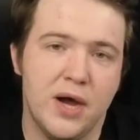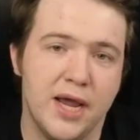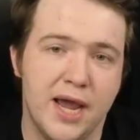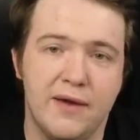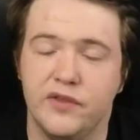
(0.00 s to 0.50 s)
I
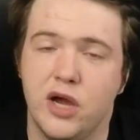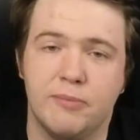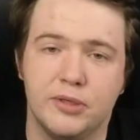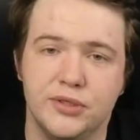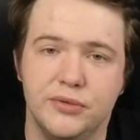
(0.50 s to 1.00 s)
have the
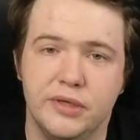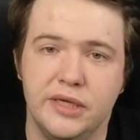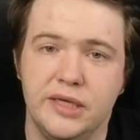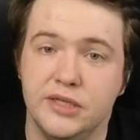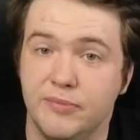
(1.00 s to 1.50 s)

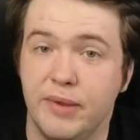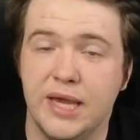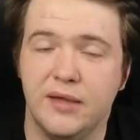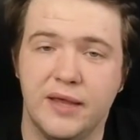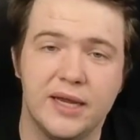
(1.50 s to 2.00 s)
opportunity to
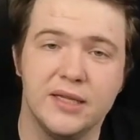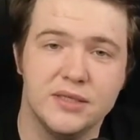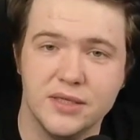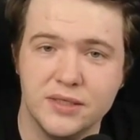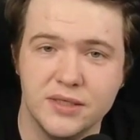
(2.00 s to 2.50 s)
make that
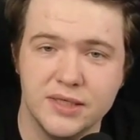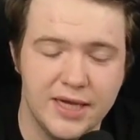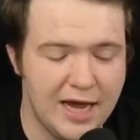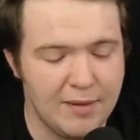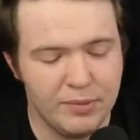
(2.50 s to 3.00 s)
consistency
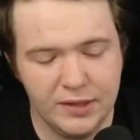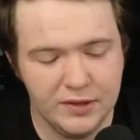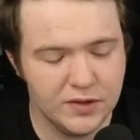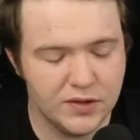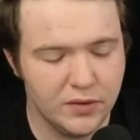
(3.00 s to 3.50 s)
happen.
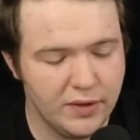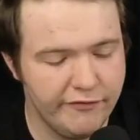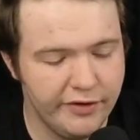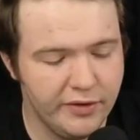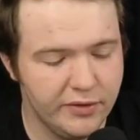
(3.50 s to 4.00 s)
And so I
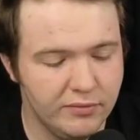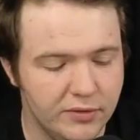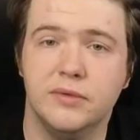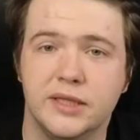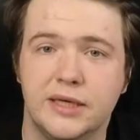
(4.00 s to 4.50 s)

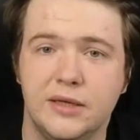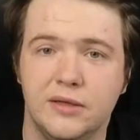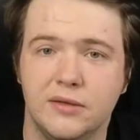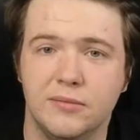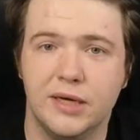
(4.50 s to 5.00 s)
figured, what the hell,
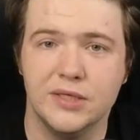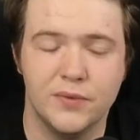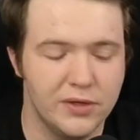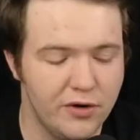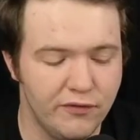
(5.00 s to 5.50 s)
might as
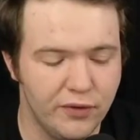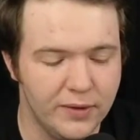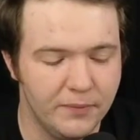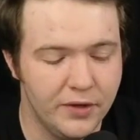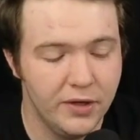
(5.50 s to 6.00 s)
well go for
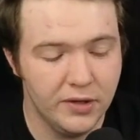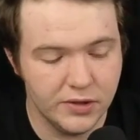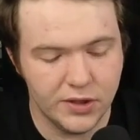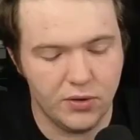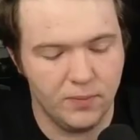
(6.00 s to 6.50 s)
it.
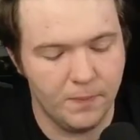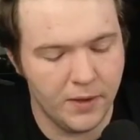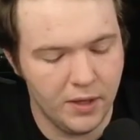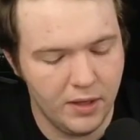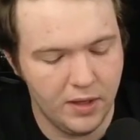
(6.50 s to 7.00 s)
So
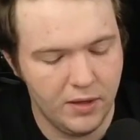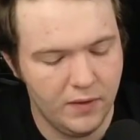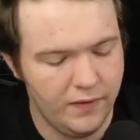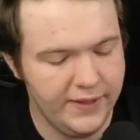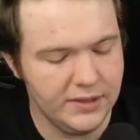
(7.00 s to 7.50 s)

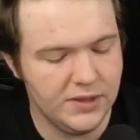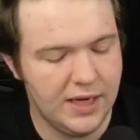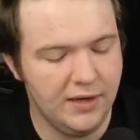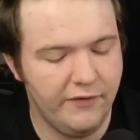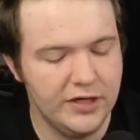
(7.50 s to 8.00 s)
this
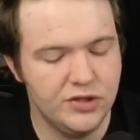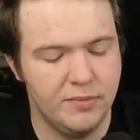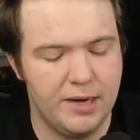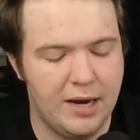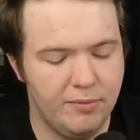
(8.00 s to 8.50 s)
elevation
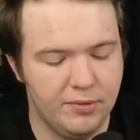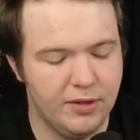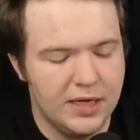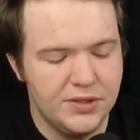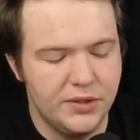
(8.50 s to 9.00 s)
map,
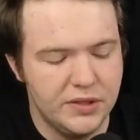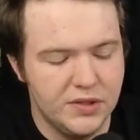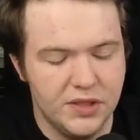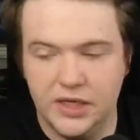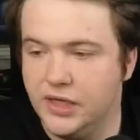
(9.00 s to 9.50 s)
as you can
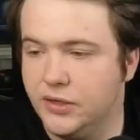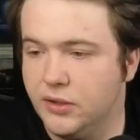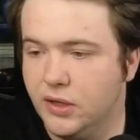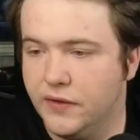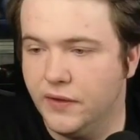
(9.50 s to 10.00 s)
see
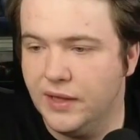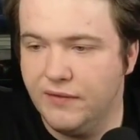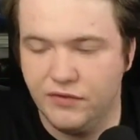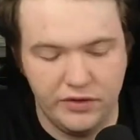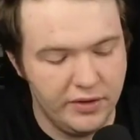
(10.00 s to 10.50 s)
here on the
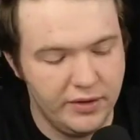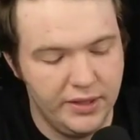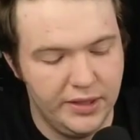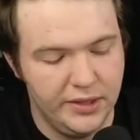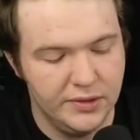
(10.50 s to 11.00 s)
left, there
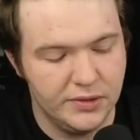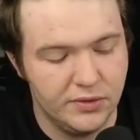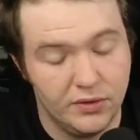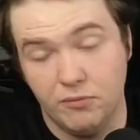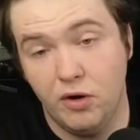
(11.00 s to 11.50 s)
is,
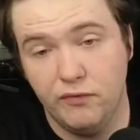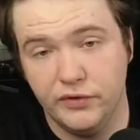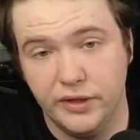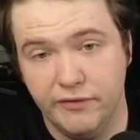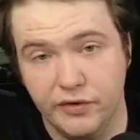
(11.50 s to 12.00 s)
or
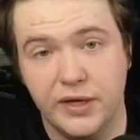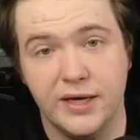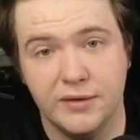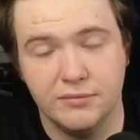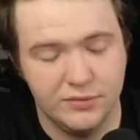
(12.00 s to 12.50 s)
hopefully if you
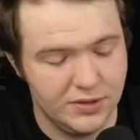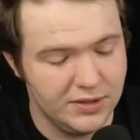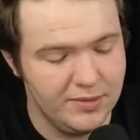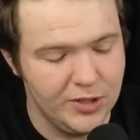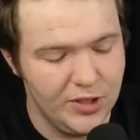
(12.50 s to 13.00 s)
can't, just
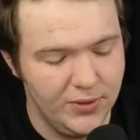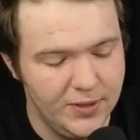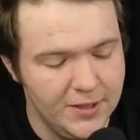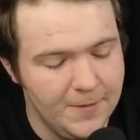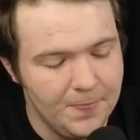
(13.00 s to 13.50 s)
let me know.
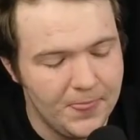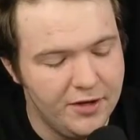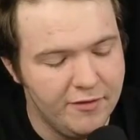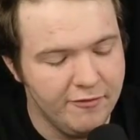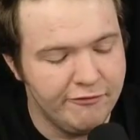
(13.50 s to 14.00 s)

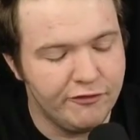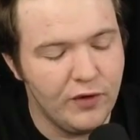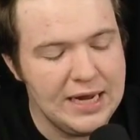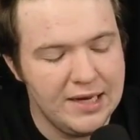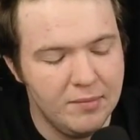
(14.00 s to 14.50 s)
The
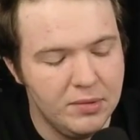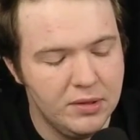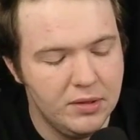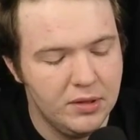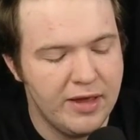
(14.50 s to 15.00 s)
frame,
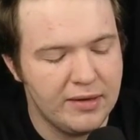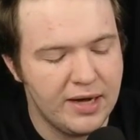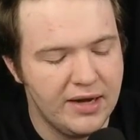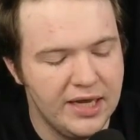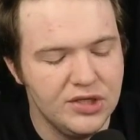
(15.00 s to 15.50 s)
that
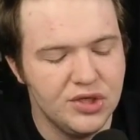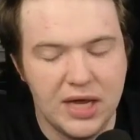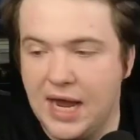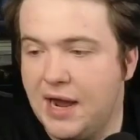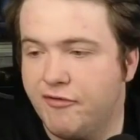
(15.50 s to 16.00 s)
kind of
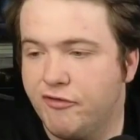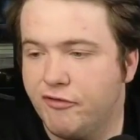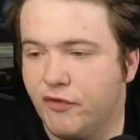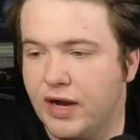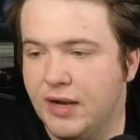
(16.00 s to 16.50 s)
1.5 inch
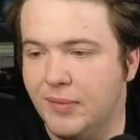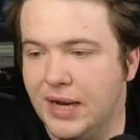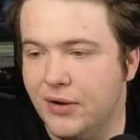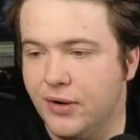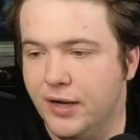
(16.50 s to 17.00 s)
frame
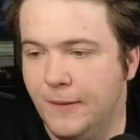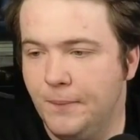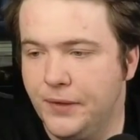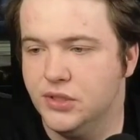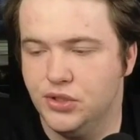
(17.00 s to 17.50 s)
area
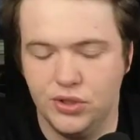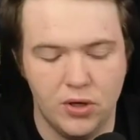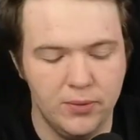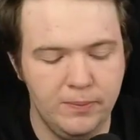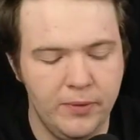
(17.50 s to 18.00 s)
is
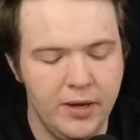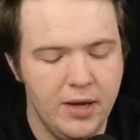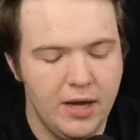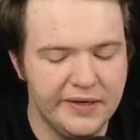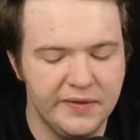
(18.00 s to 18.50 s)
shown,
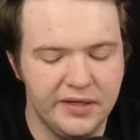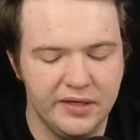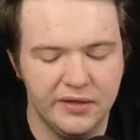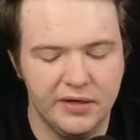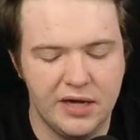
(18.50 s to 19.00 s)
and
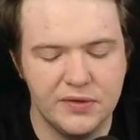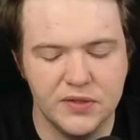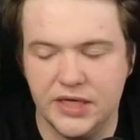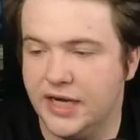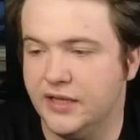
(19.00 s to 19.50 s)
the
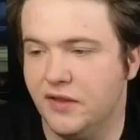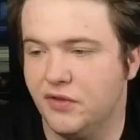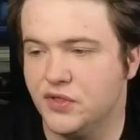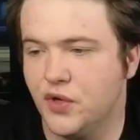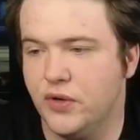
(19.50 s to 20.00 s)
understanding that
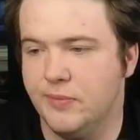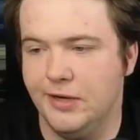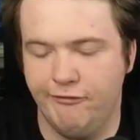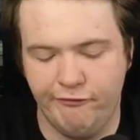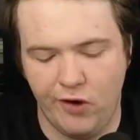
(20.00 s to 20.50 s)
there's going to be
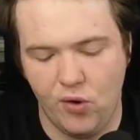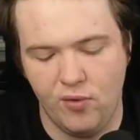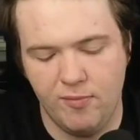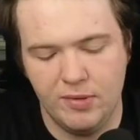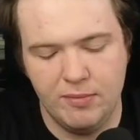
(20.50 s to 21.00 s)
a
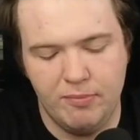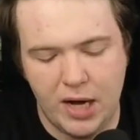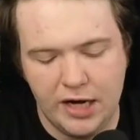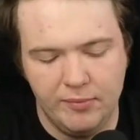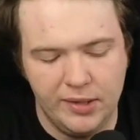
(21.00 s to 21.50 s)
foam
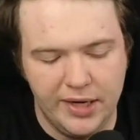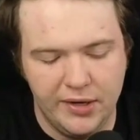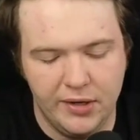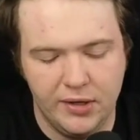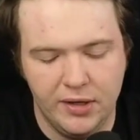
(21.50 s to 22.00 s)
bottom
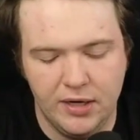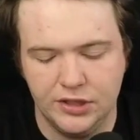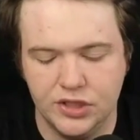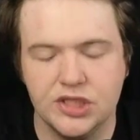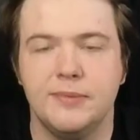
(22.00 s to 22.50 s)
layer to
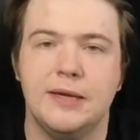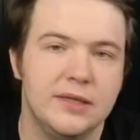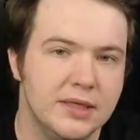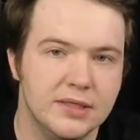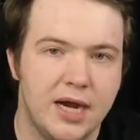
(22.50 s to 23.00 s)
just about
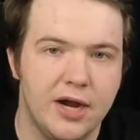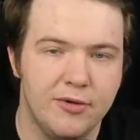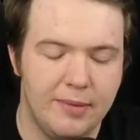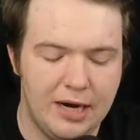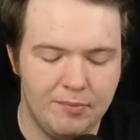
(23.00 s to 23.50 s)
the entire
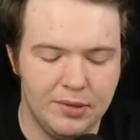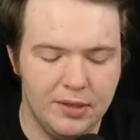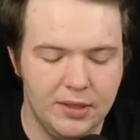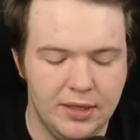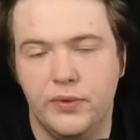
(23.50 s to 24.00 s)
map.
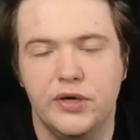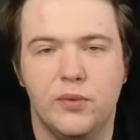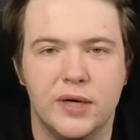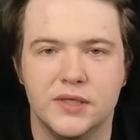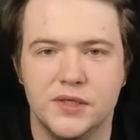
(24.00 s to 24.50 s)
We don't
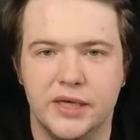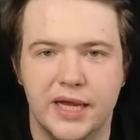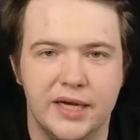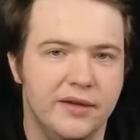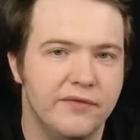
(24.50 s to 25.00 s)
want to see
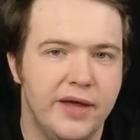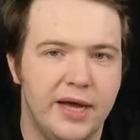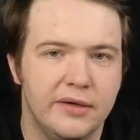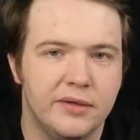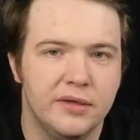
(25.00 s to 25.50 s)
any of that
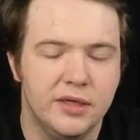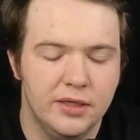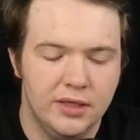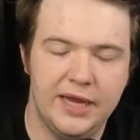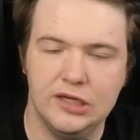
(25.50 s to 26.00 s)

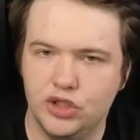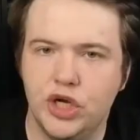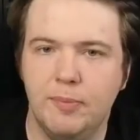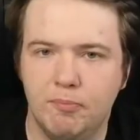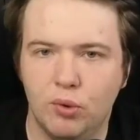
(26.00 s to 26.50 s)

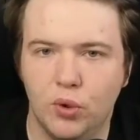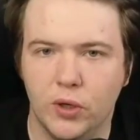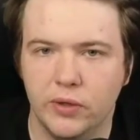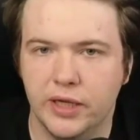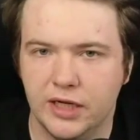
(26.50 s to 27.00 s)

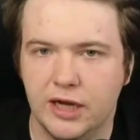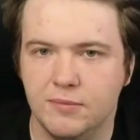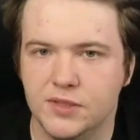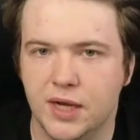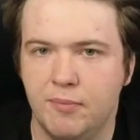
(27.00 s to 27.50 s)
chipboard that
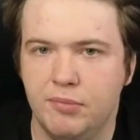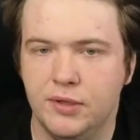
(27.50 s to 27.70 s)
comes up.